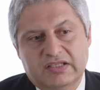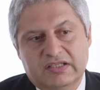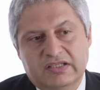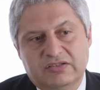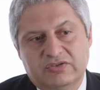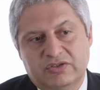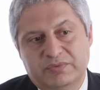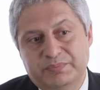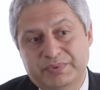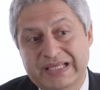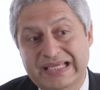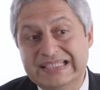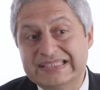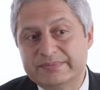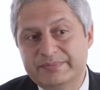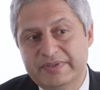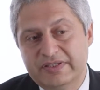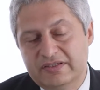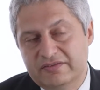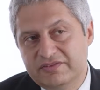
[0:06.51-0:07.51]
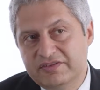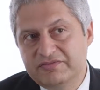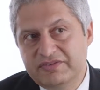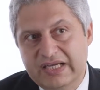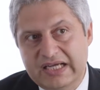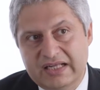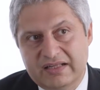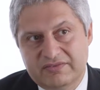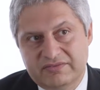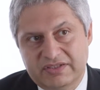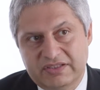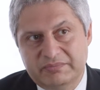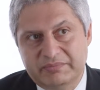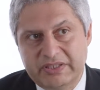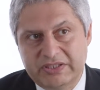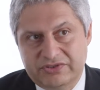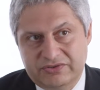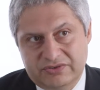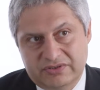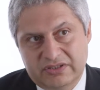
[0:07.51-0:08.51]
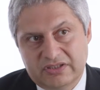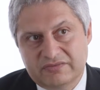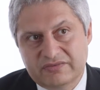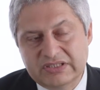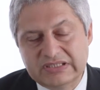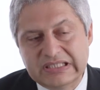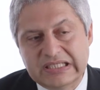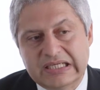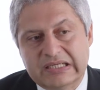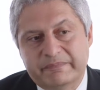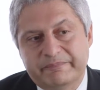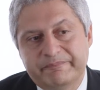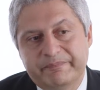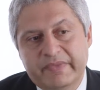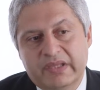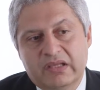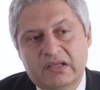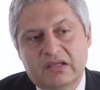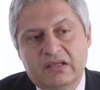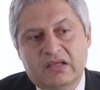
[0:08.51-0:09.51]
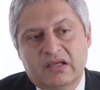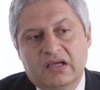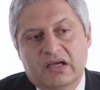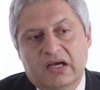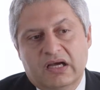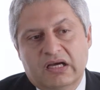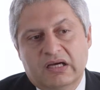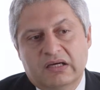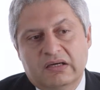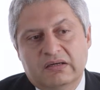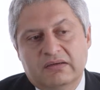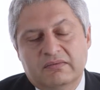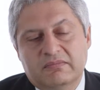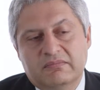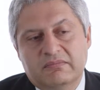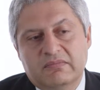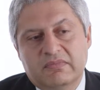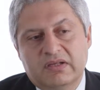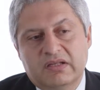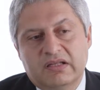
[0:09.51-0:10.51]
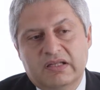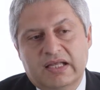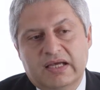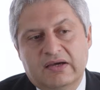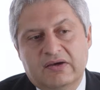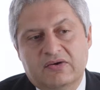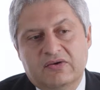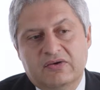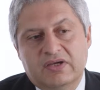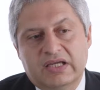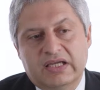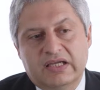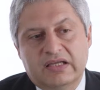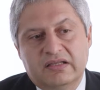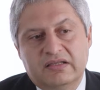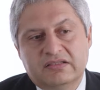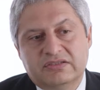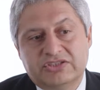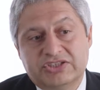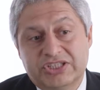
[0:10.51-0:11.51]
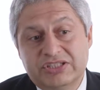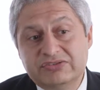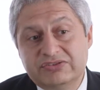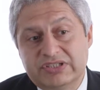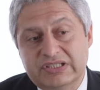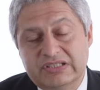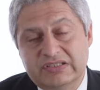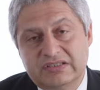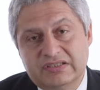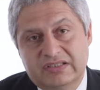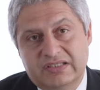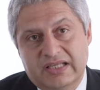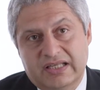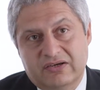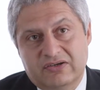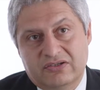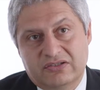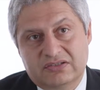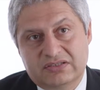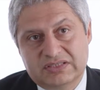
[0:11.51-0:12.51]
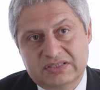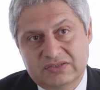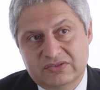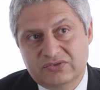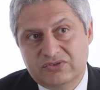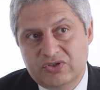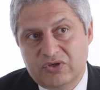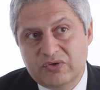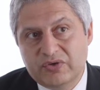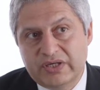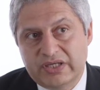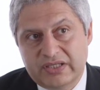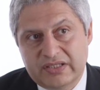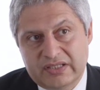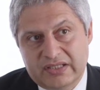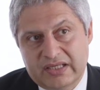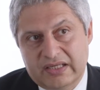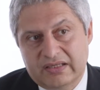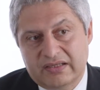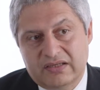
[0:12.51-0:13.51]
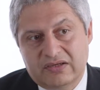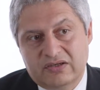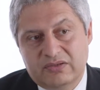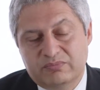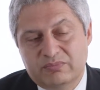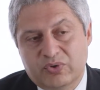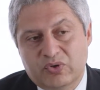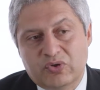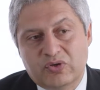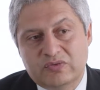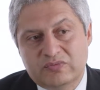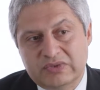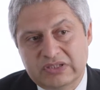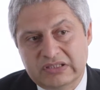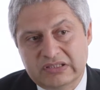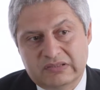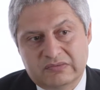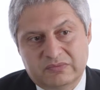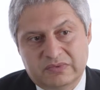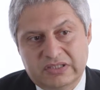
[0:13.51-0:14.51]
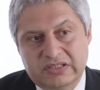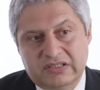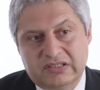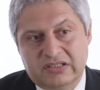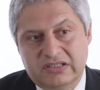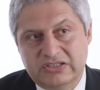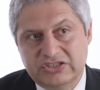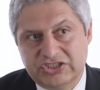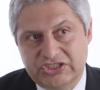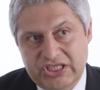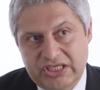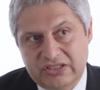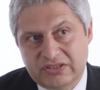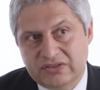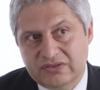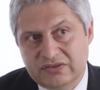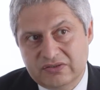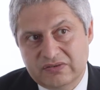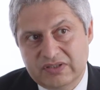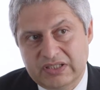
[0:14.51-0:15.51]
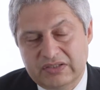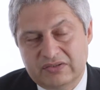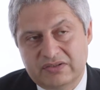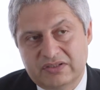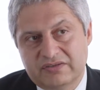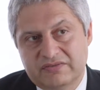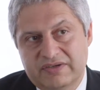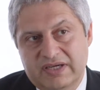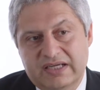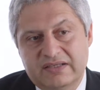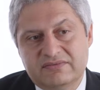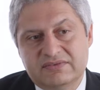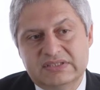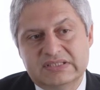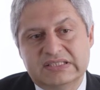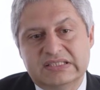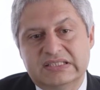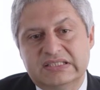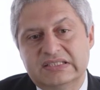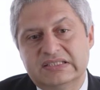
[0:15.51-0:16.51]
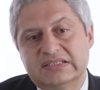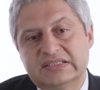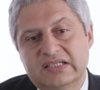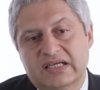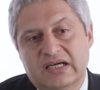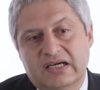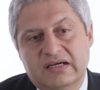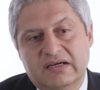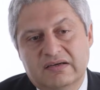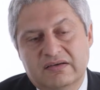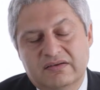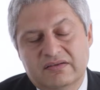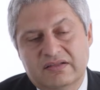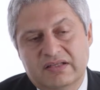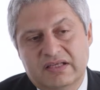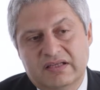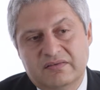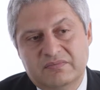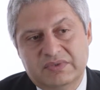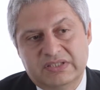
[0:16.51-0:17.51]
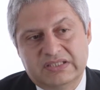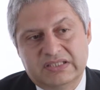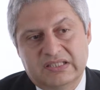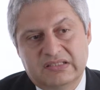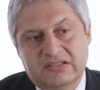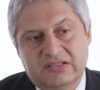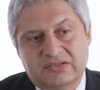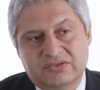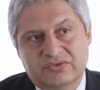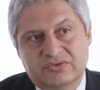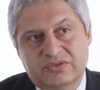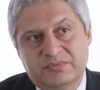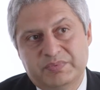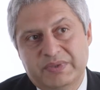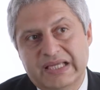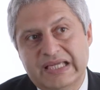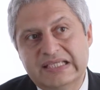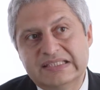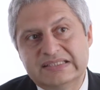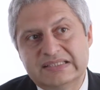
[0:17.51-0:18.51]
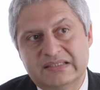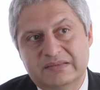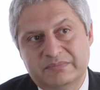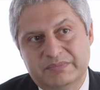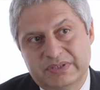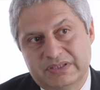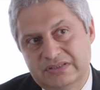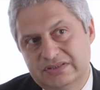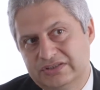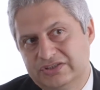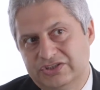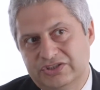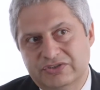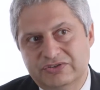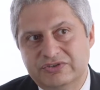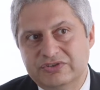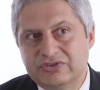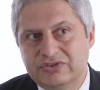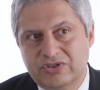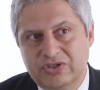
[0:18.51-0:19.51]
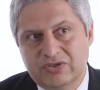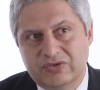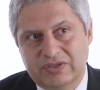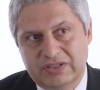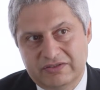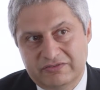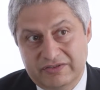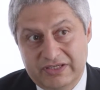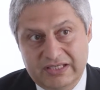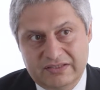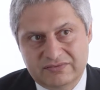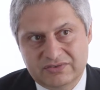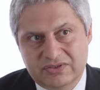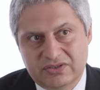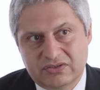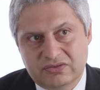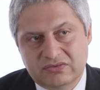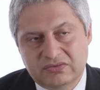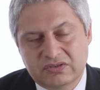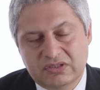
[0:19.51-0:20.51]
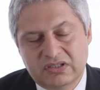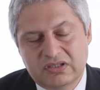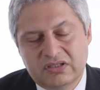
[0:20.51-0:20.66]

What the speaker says: replacement of the valve in majority of the time. Now, in children that are still growing, that are born with congenital aortic valve disease, then we tend not to replace them because the children grow and the valves don't.